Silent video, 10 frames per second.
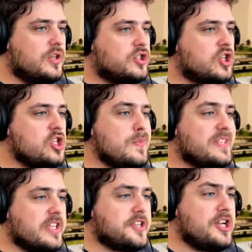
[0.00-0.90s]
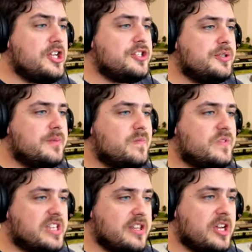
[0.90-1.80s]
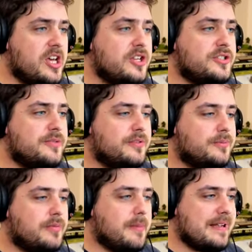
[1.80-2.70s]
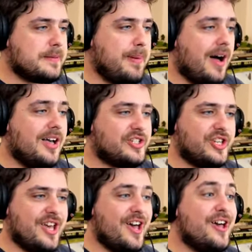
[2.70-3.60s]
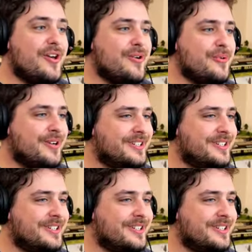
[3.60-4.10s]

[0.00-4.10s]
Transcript: Excuse me, Sutherland. Sutherland, we're about to pass you.